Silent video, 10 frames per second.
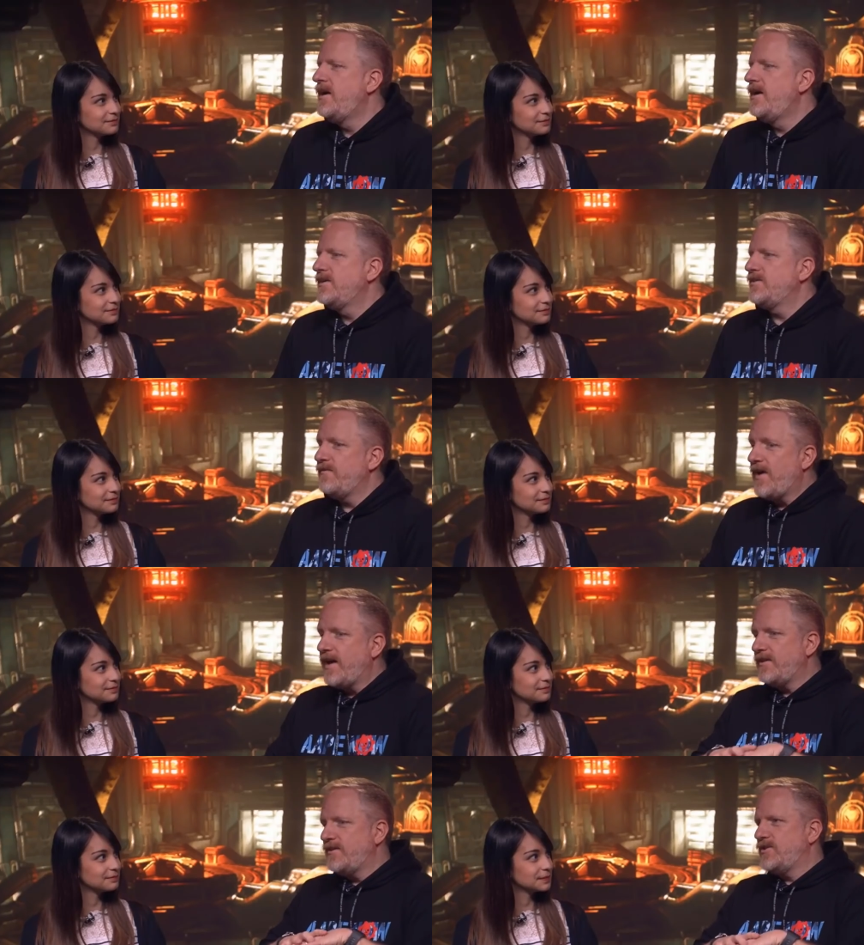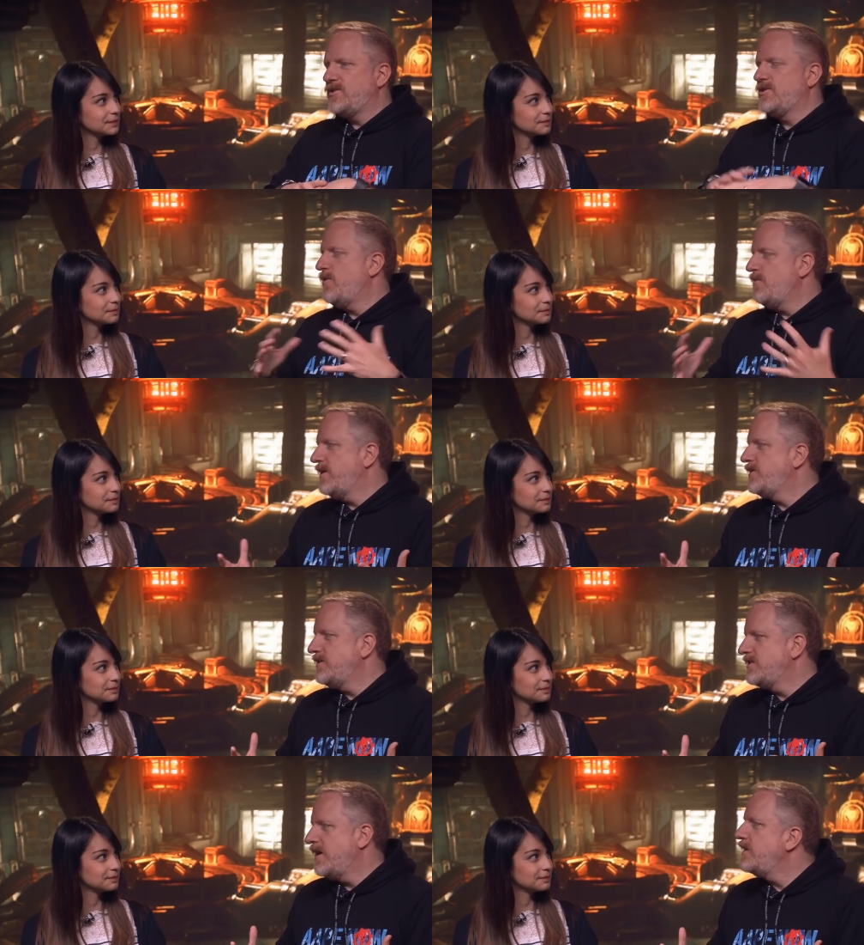Speaker 1: So the fact that there's just so much
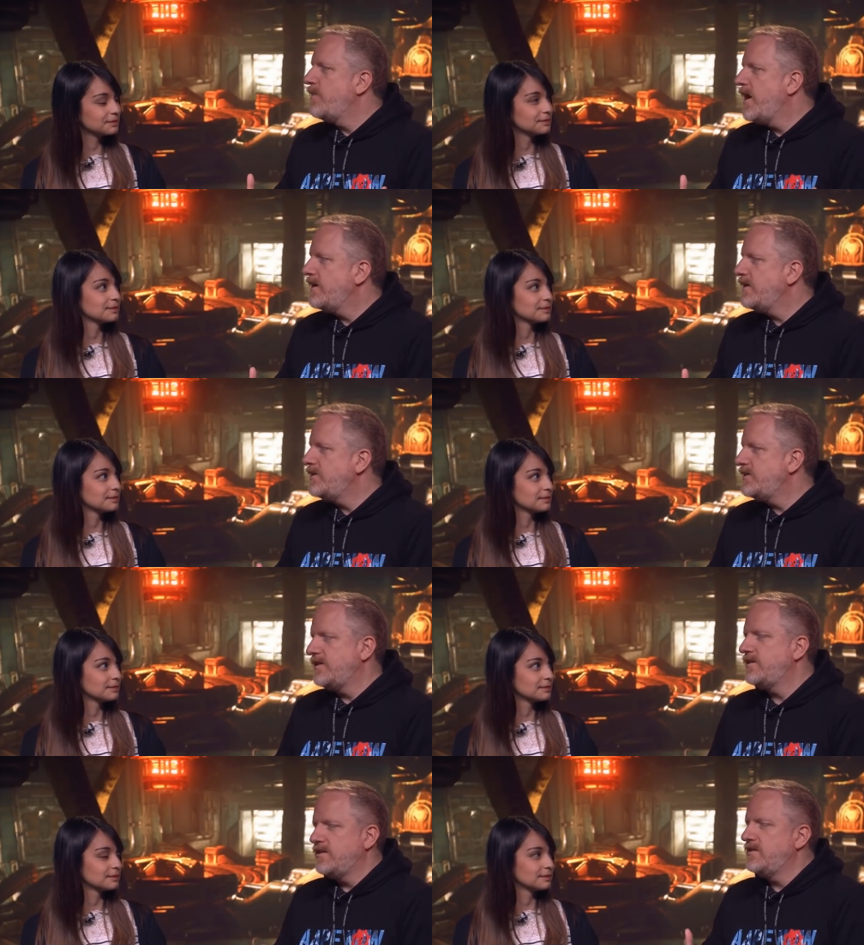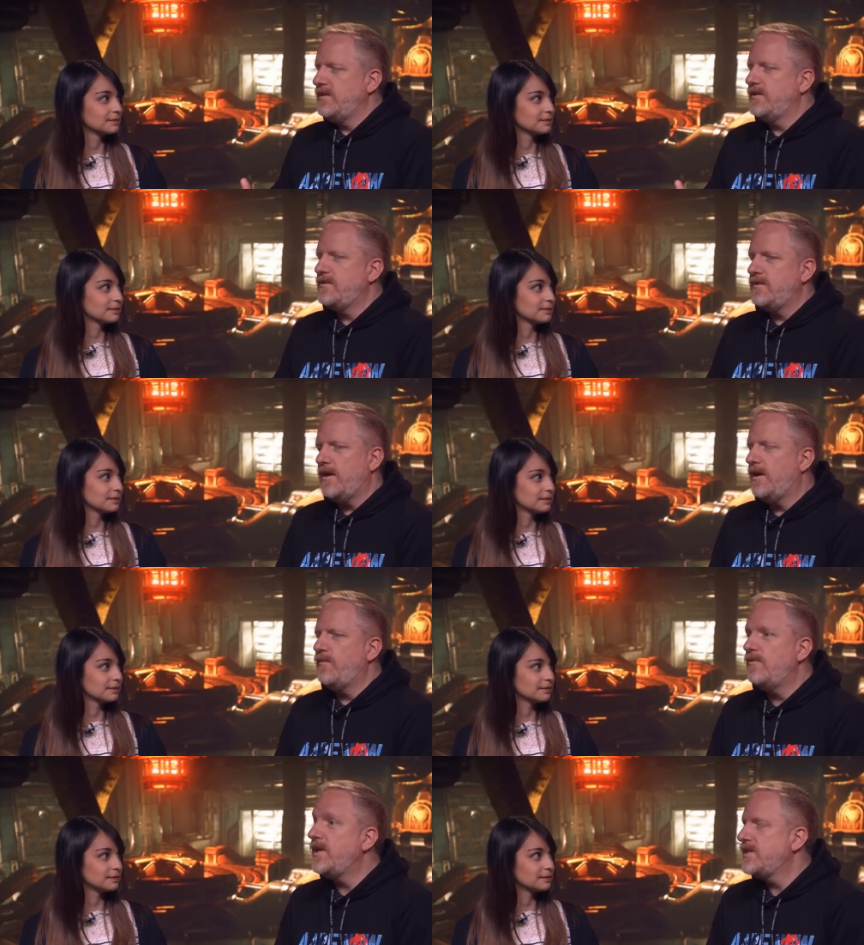inside the package, like just it's uh,
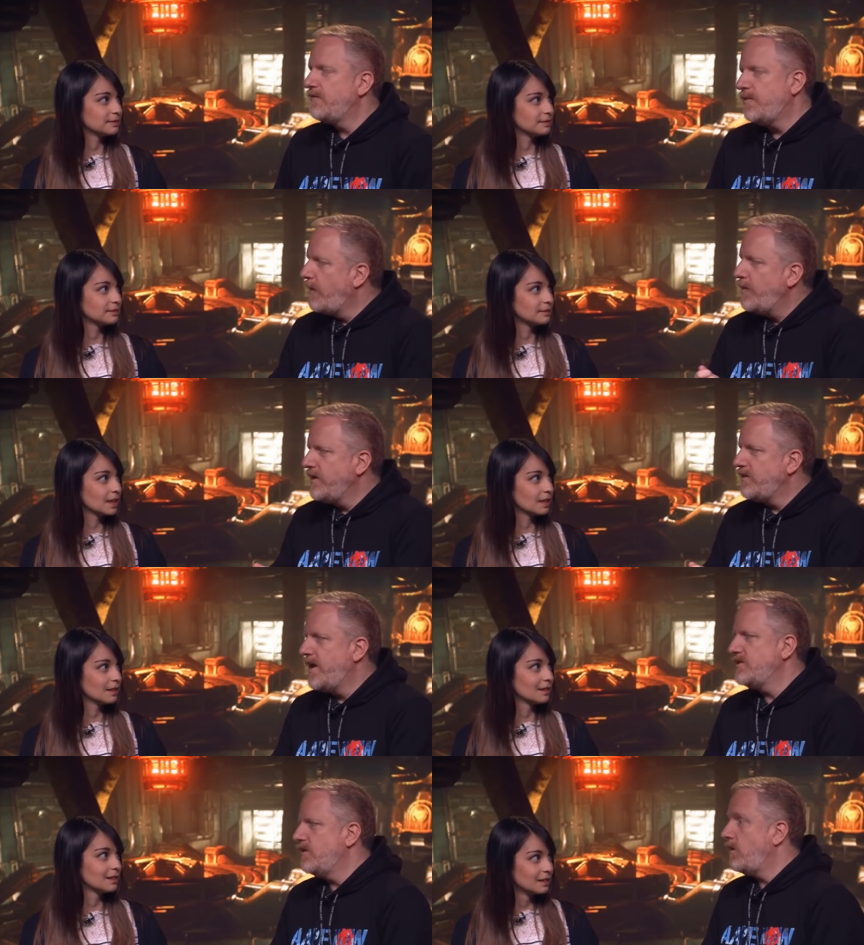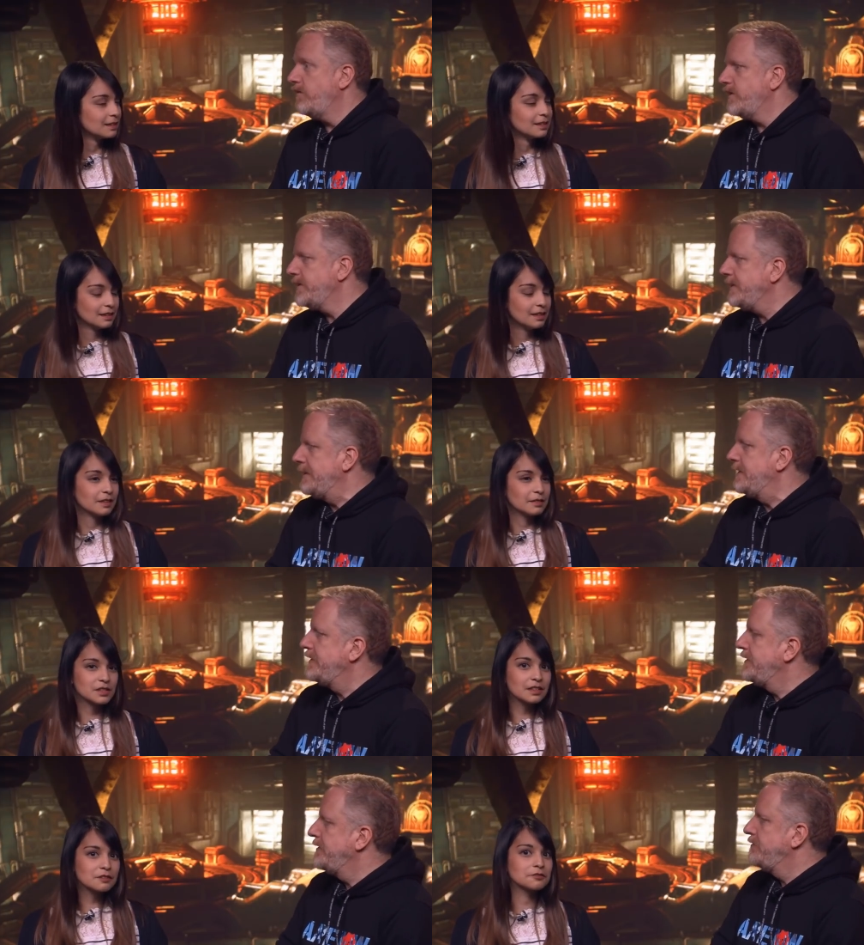we're really excited for everybody to get their hands on all of it.
Speaker 2: There's
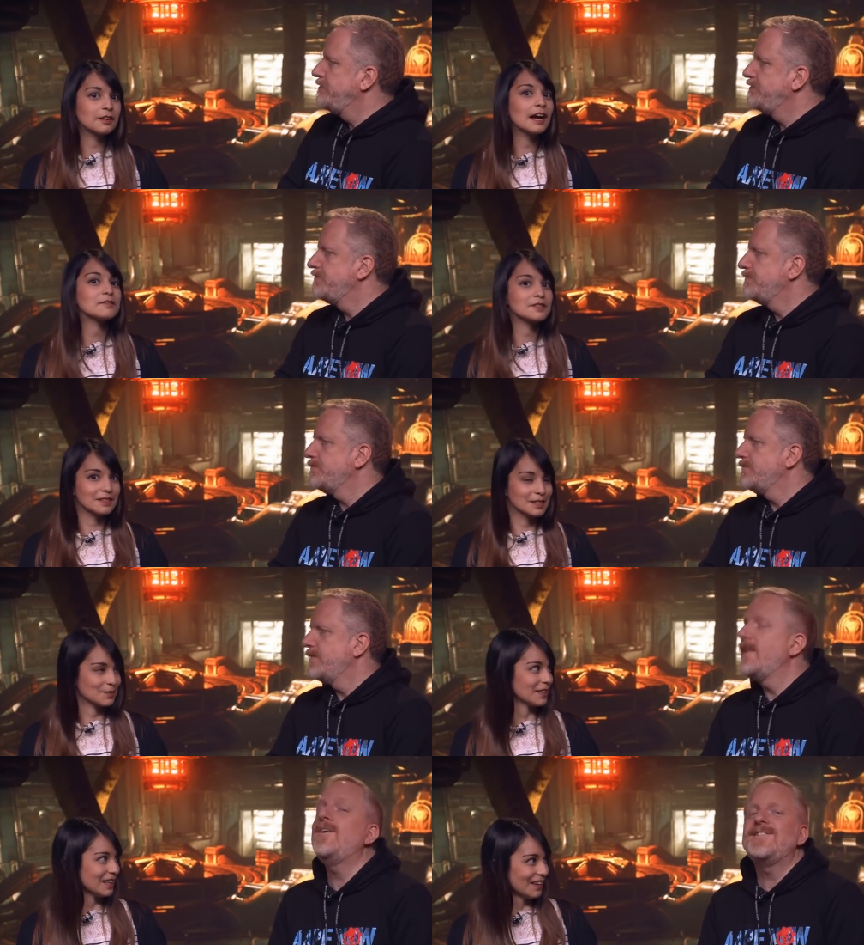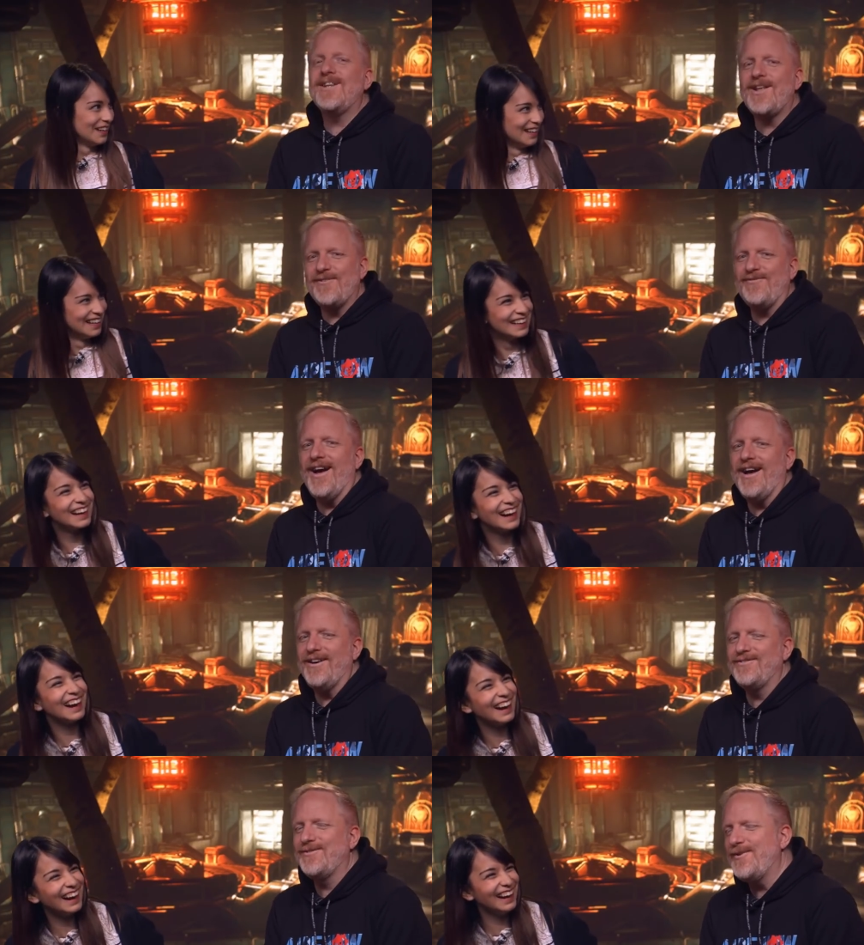a lot of fives in
Speaker 1: this video. There is a lot of
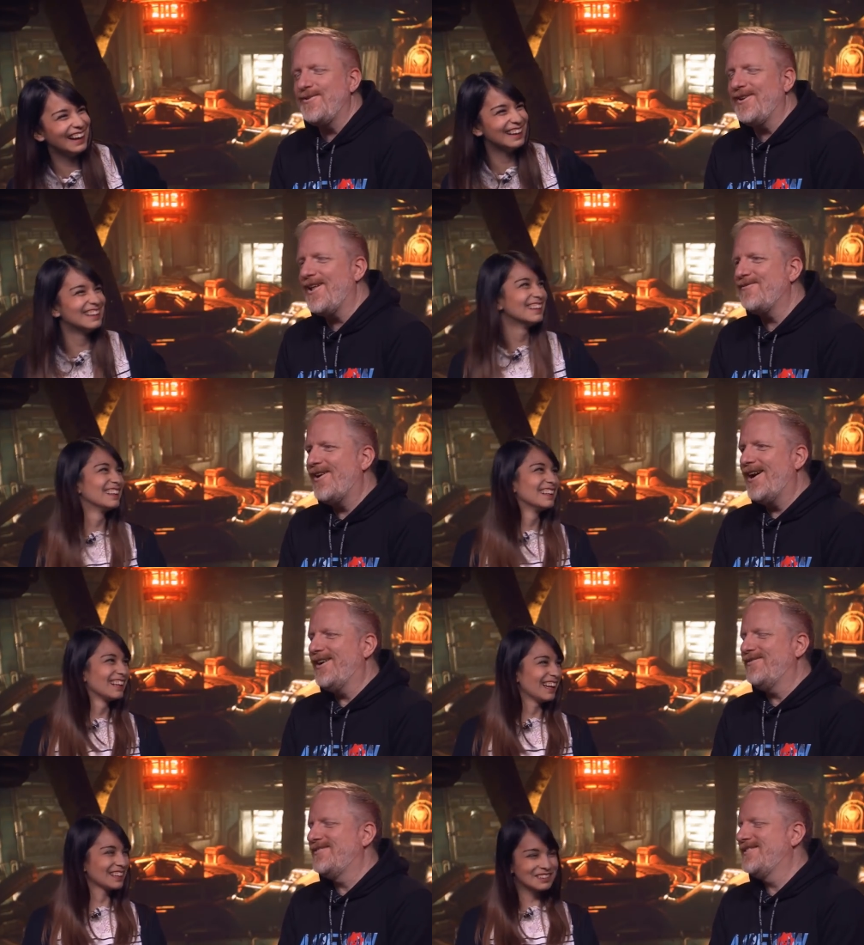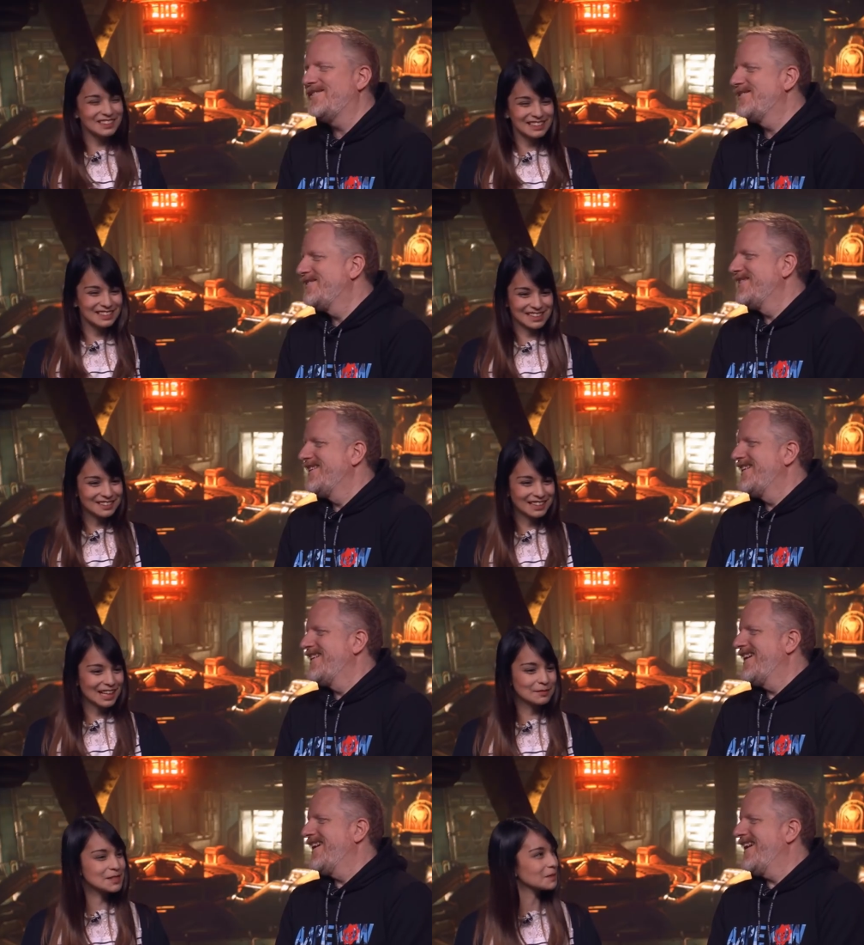fives. We're doing a lot of fives. Including
Speaker 2: the entire
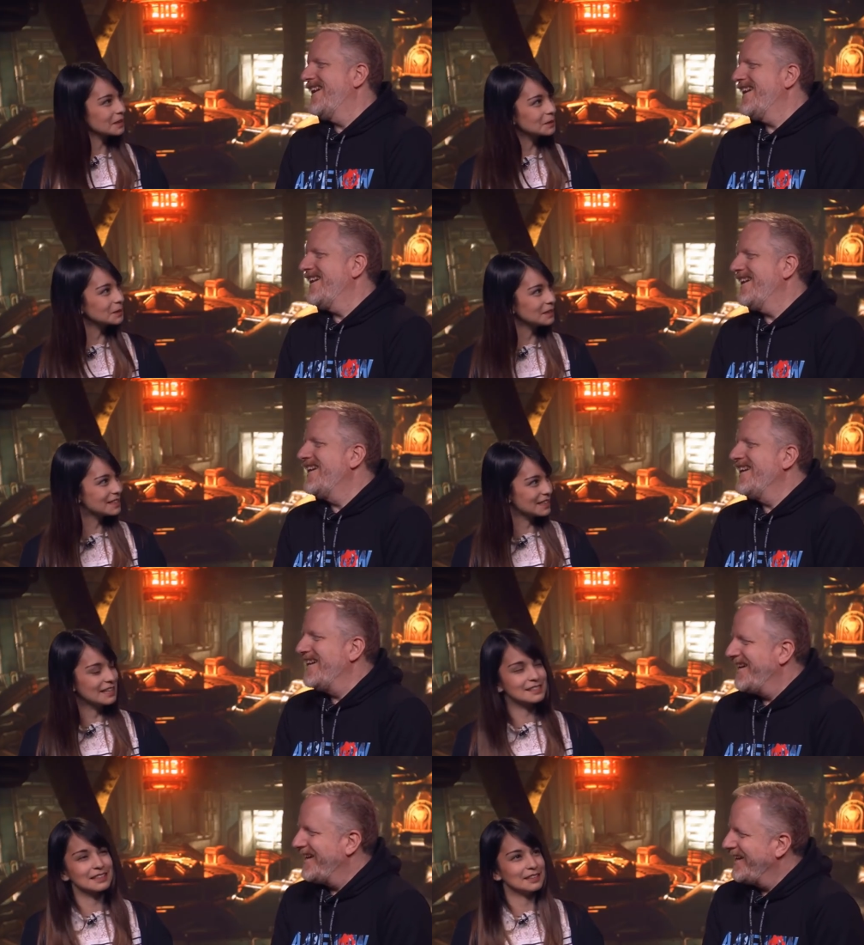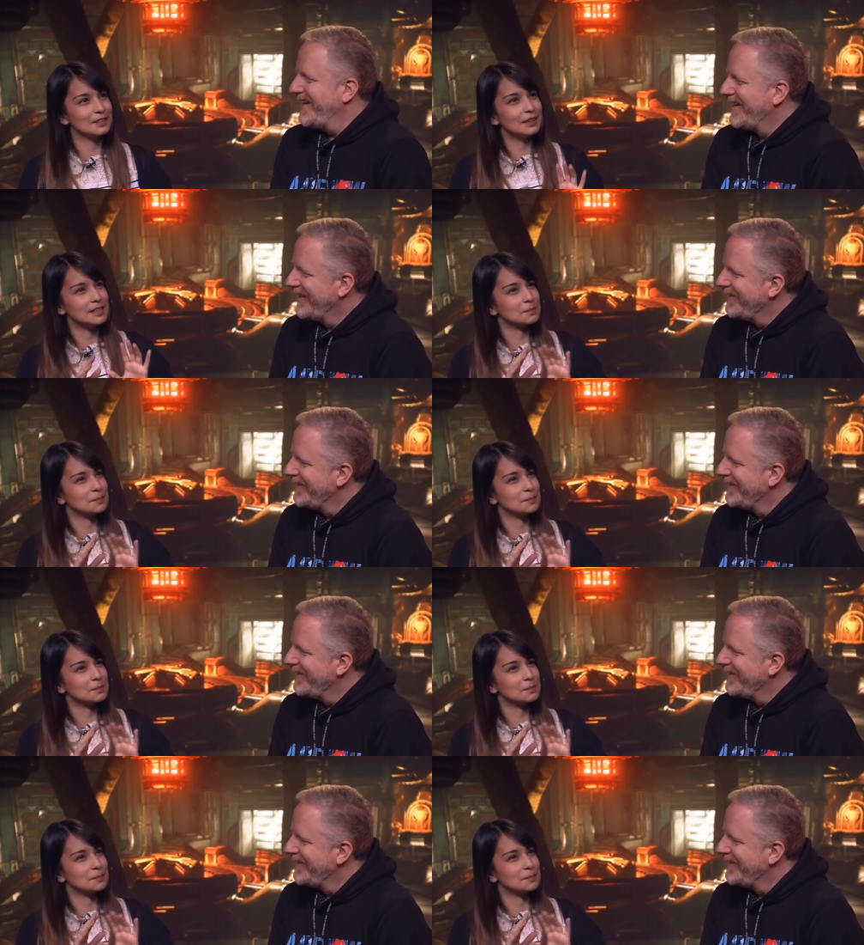game. That's really cool. It's, it's like you guys